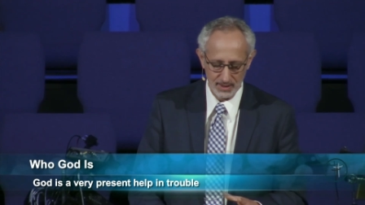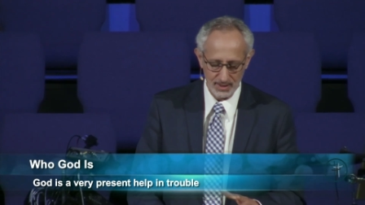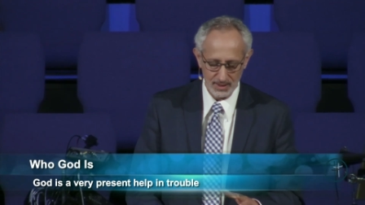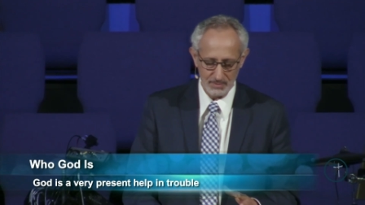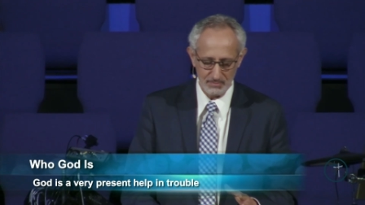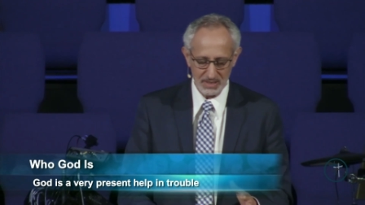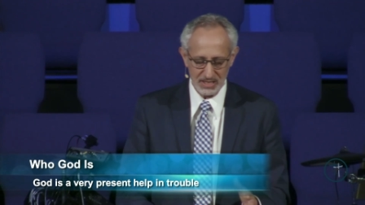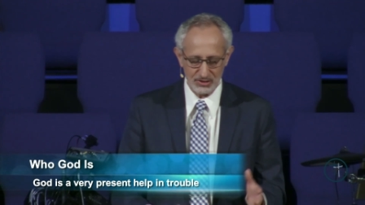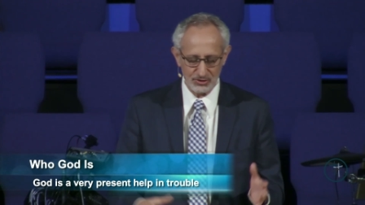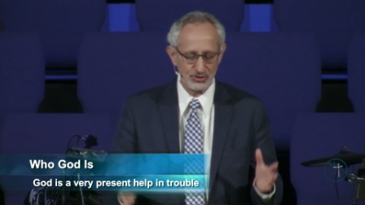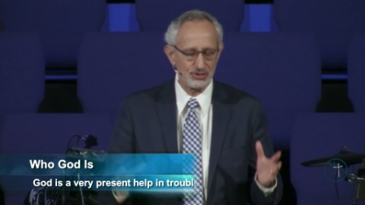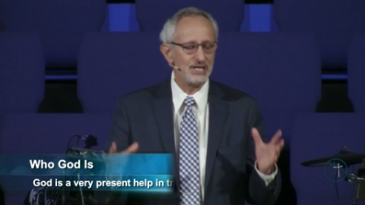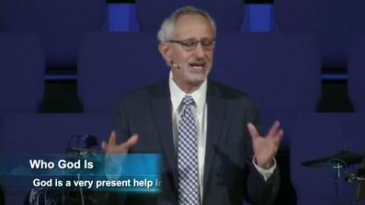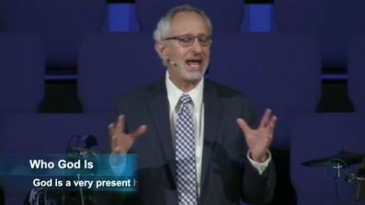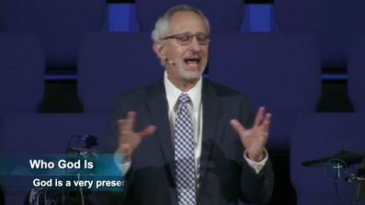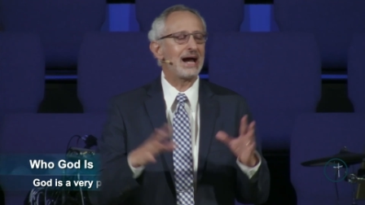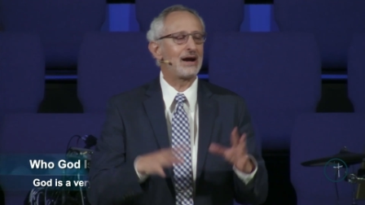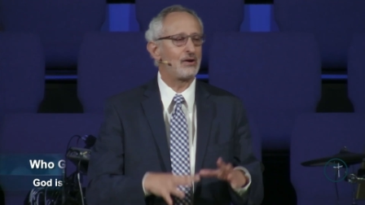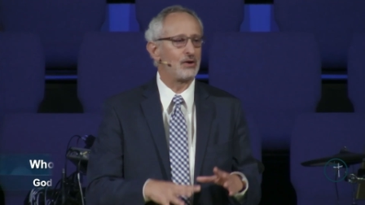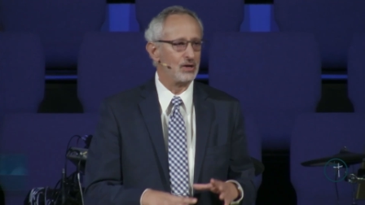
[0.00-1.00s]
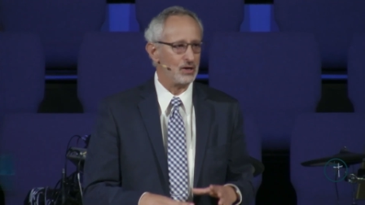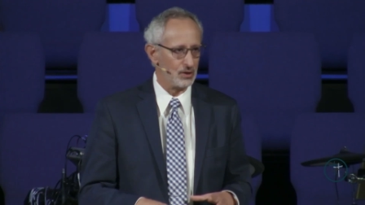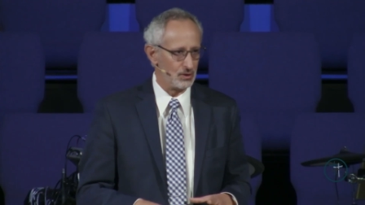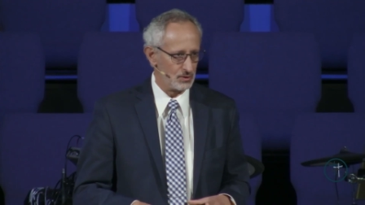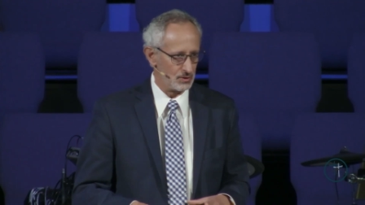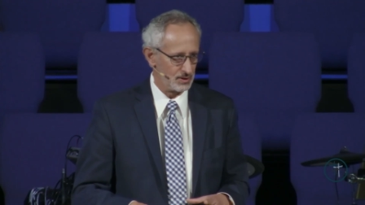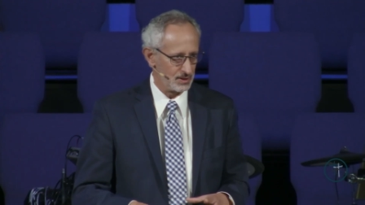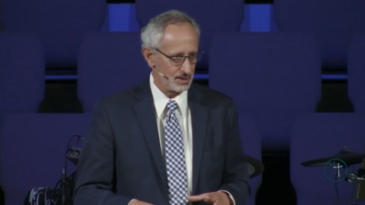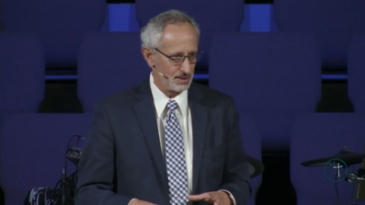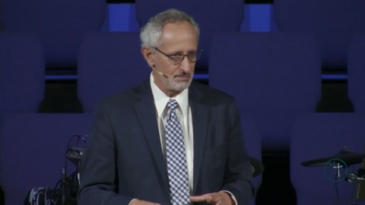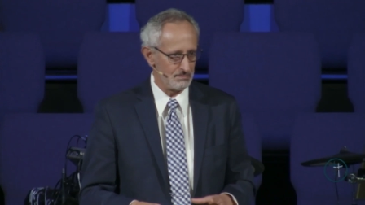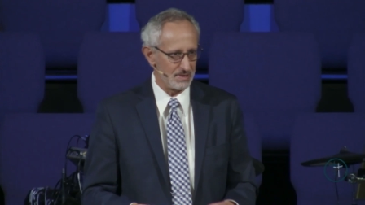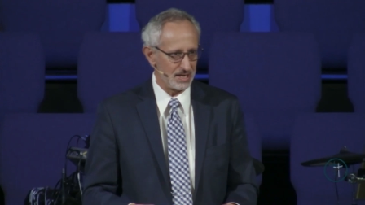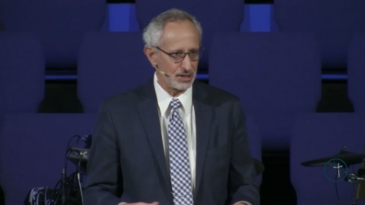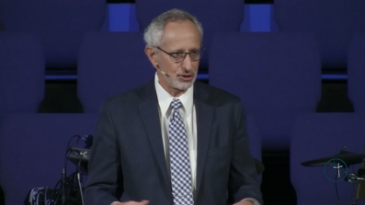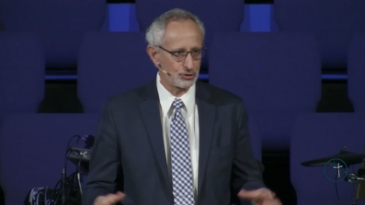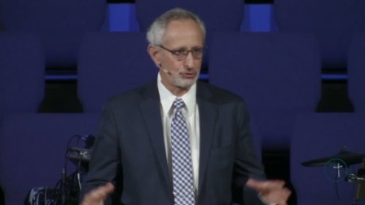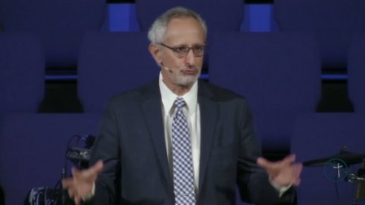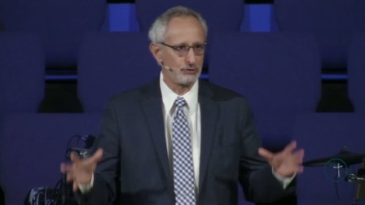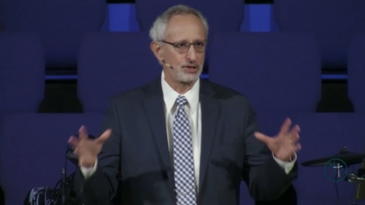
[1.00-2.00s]
It means narrow. It
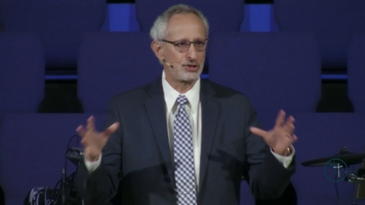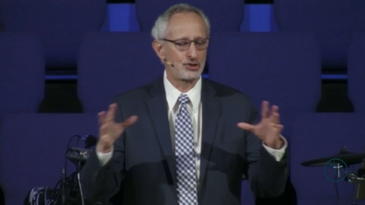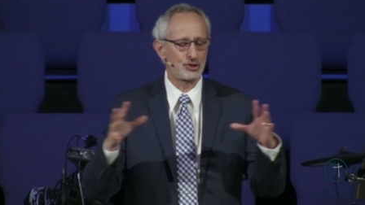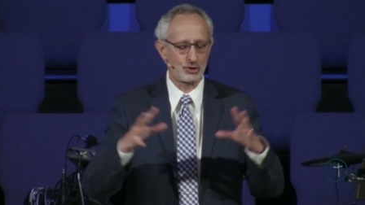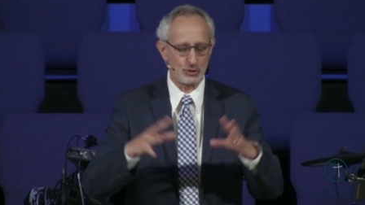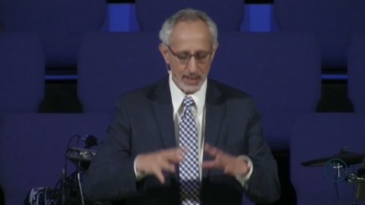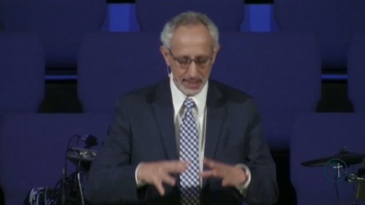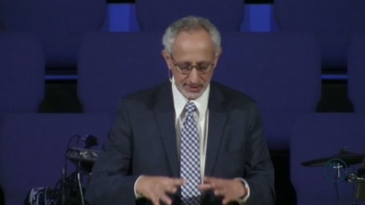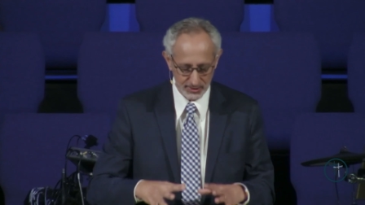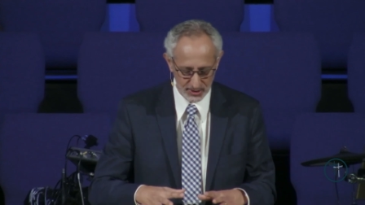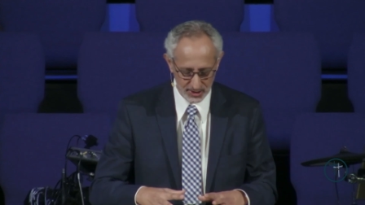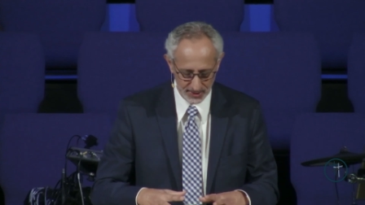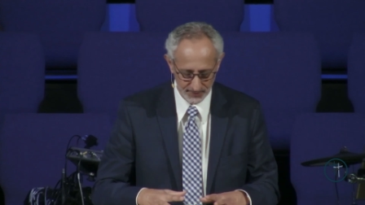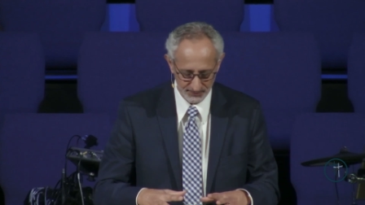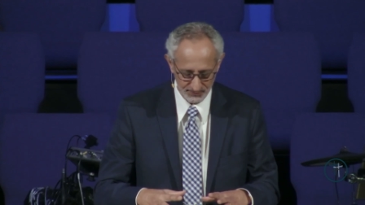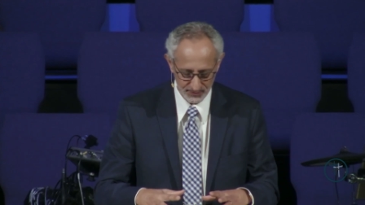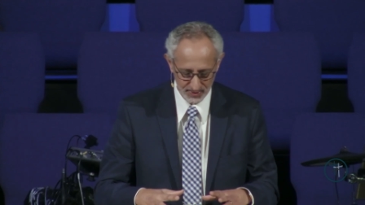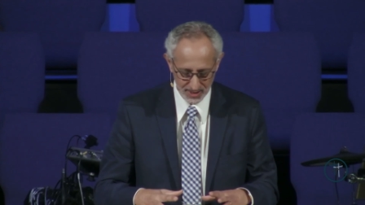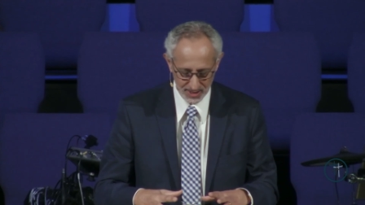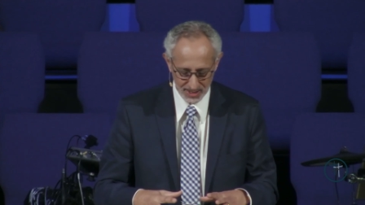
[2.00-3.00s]
means restricted.